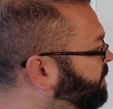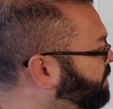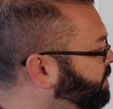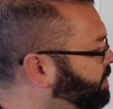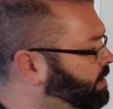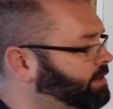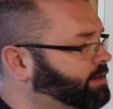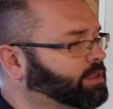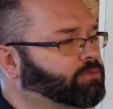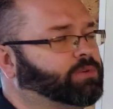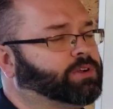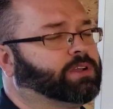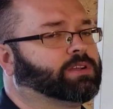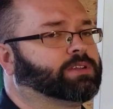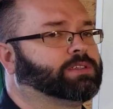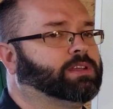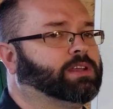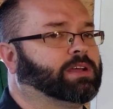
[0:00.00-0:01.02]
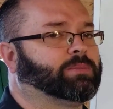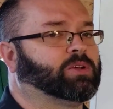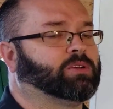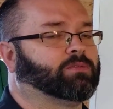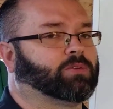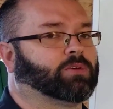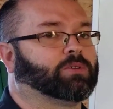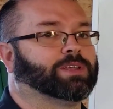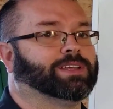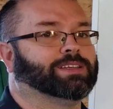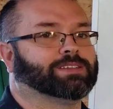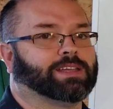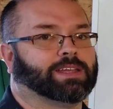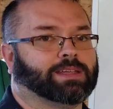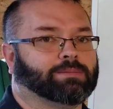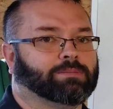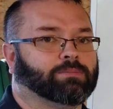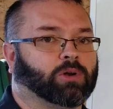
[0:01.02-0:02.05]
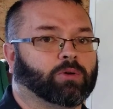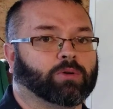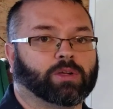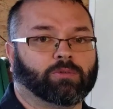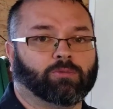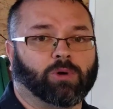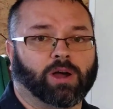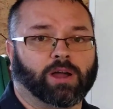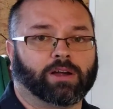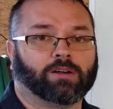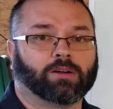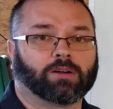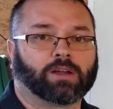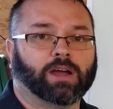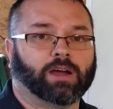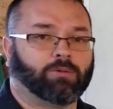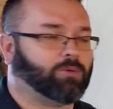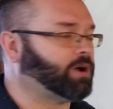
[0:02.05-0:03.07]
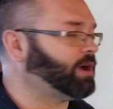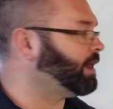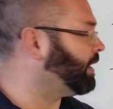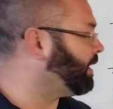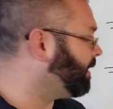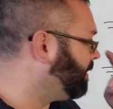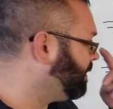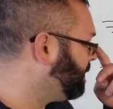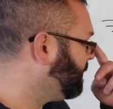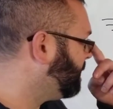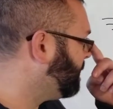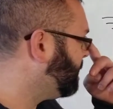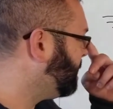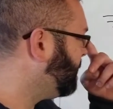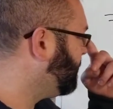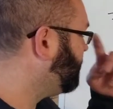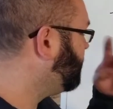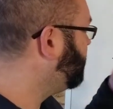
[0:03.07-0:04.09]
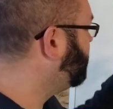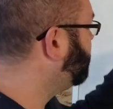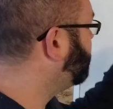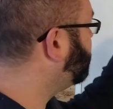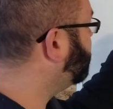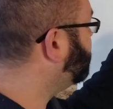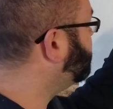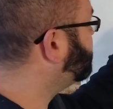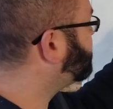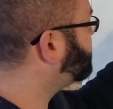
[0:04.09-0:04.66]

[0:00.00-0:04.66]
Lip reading: Another one you're going to see in the automotive world is a broken wire or cut wire. In this